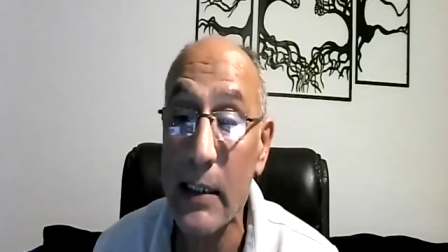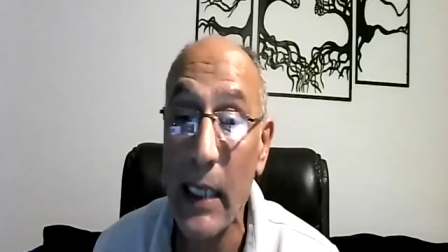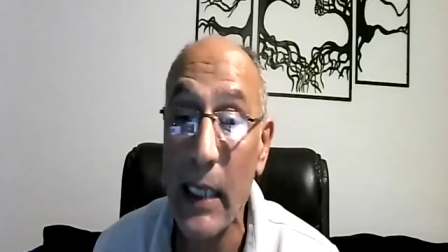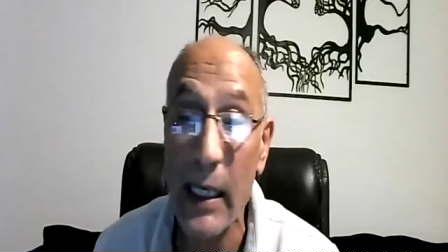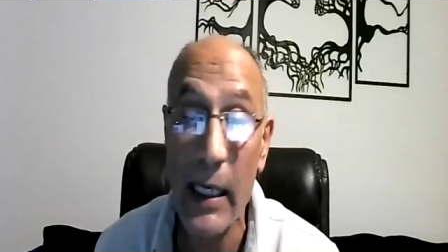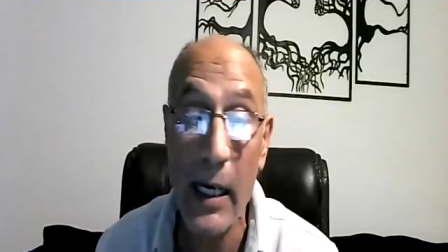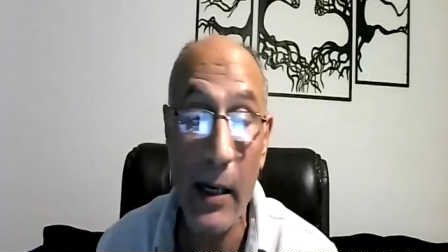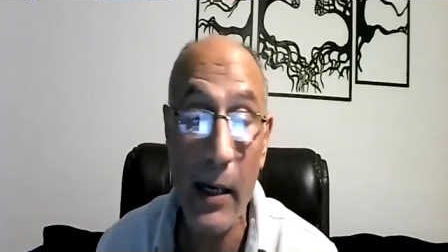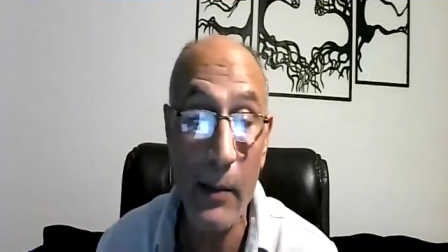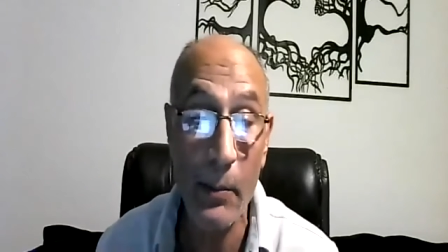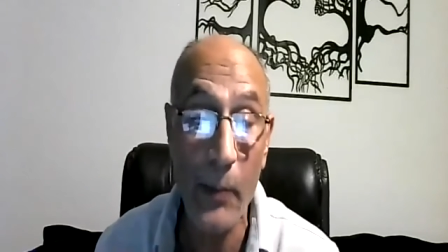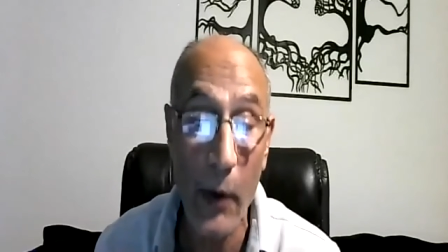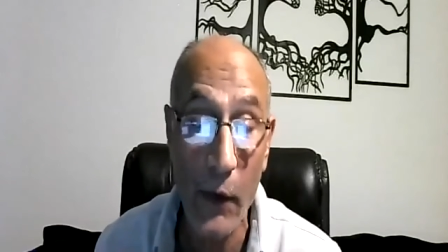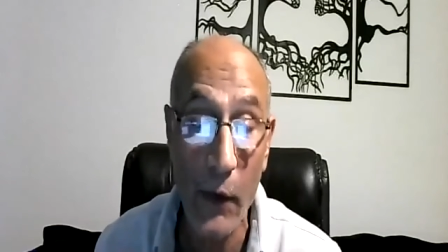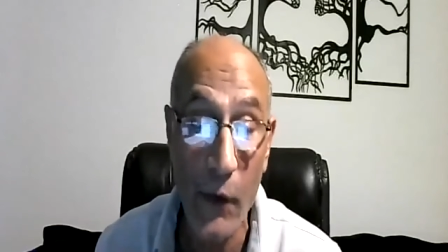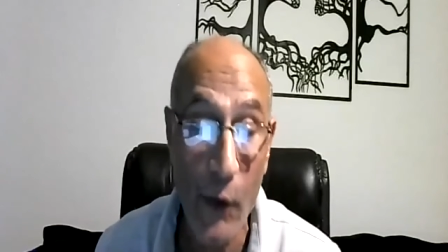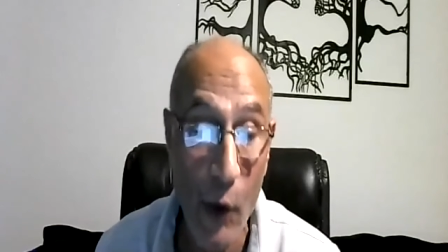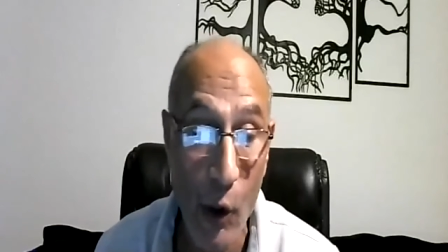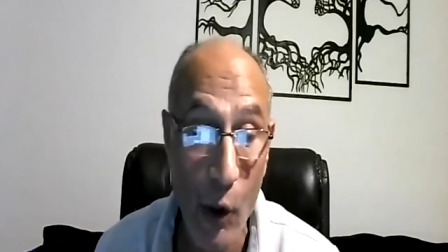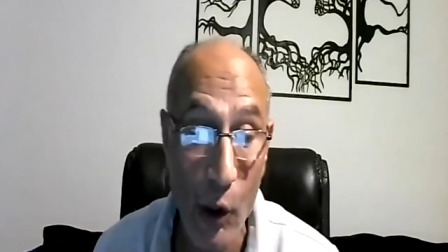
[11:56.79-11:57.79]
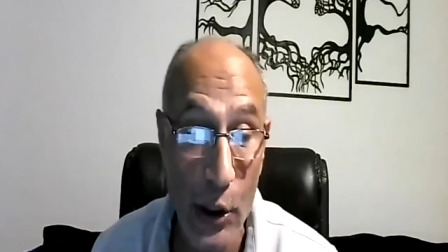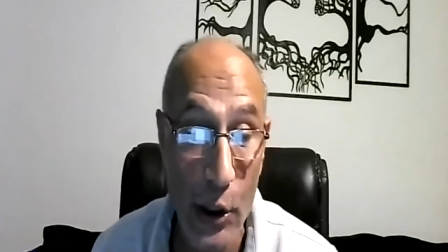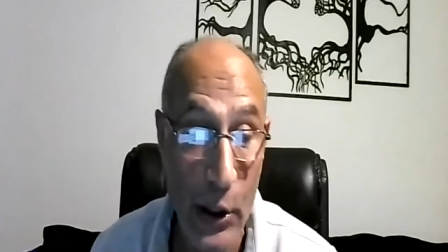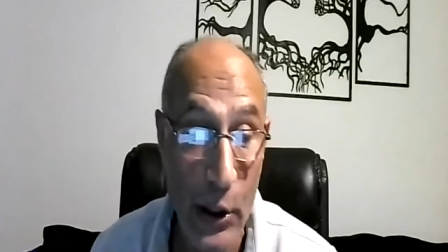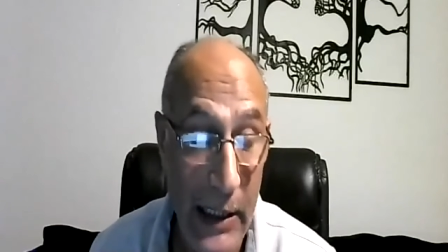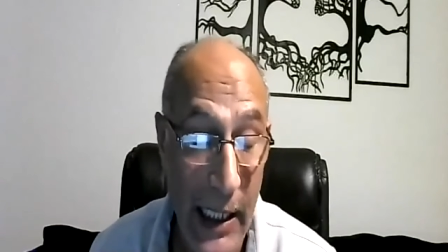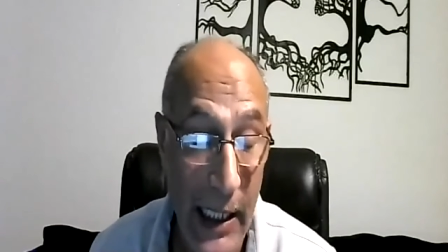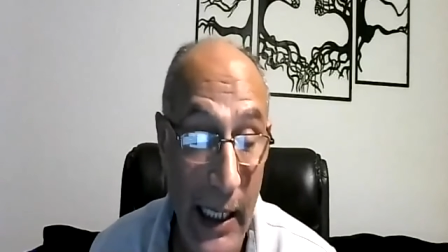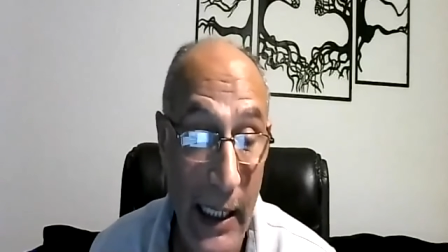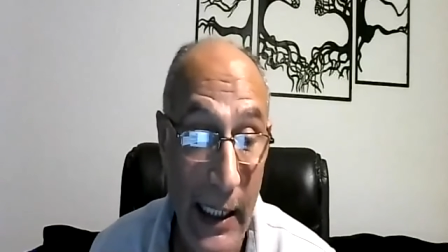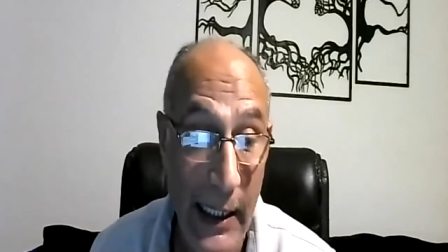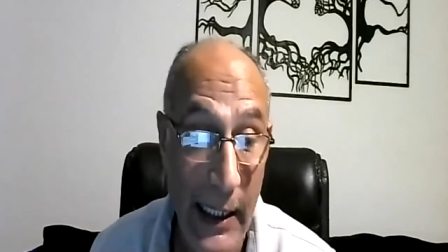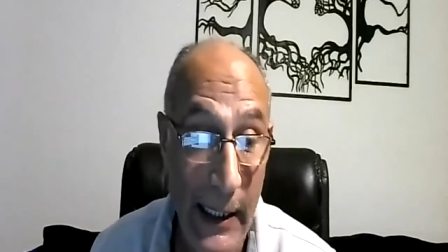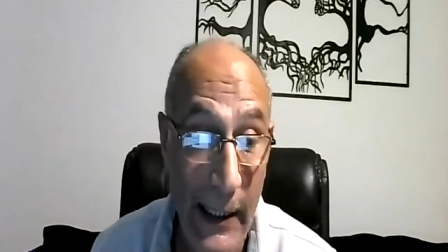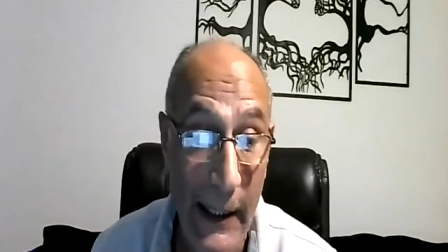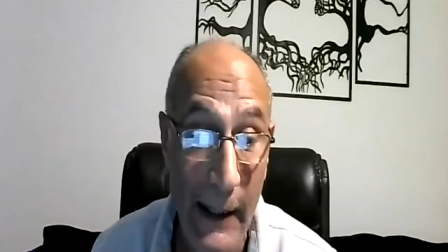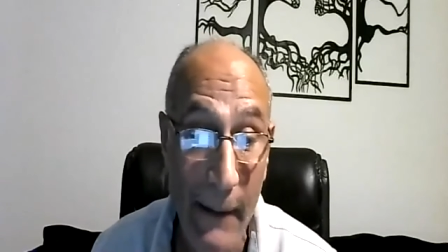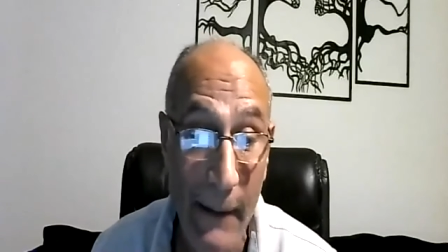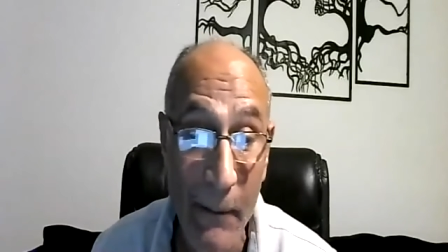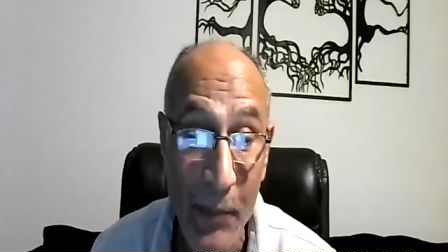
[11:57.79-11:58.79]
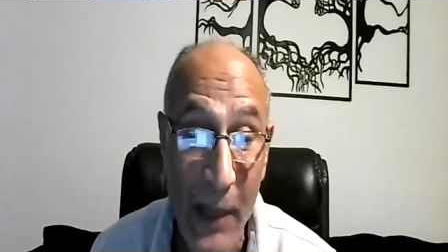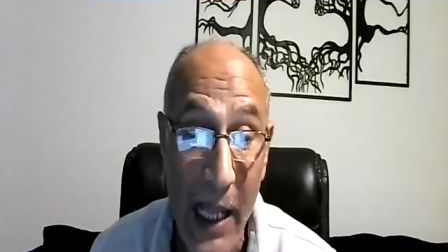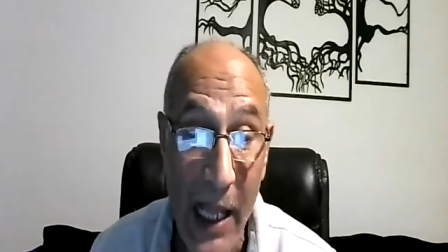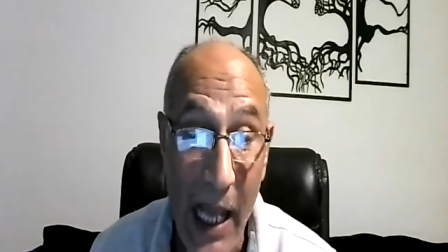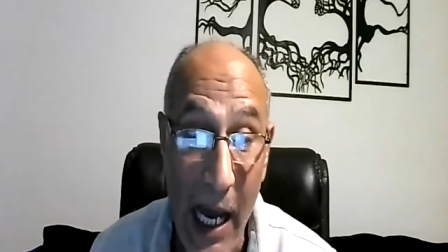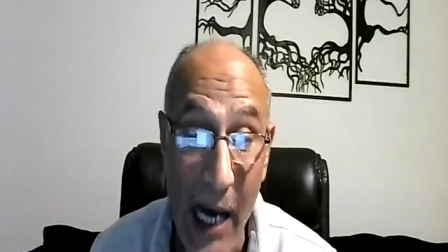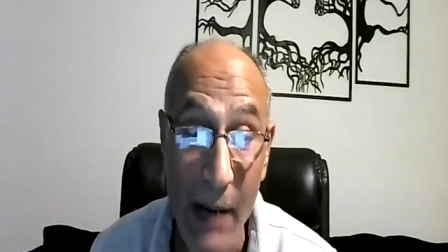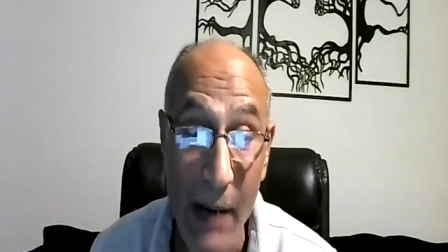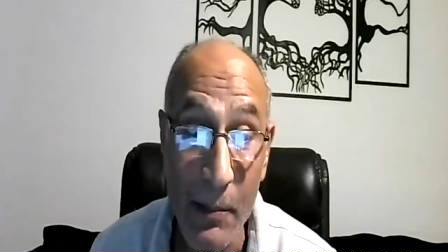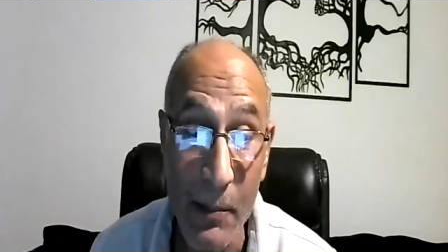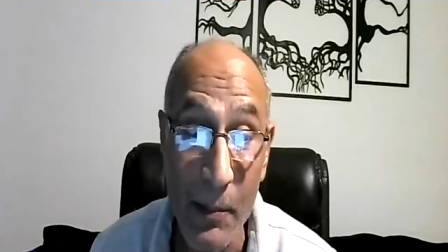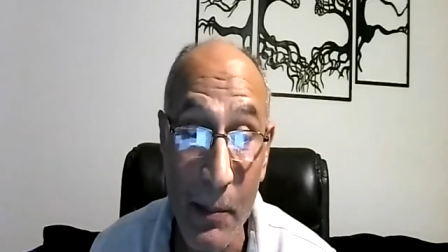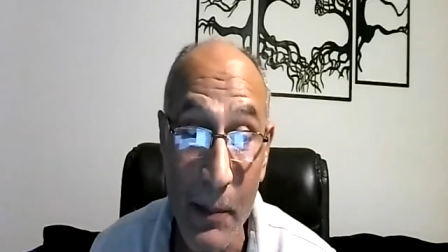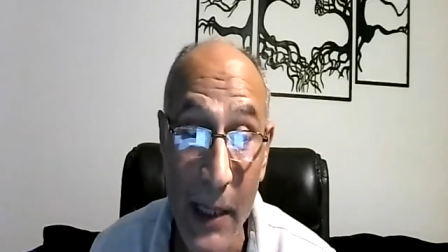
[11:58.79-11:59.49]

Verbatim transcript: and I'm of course uh, I'm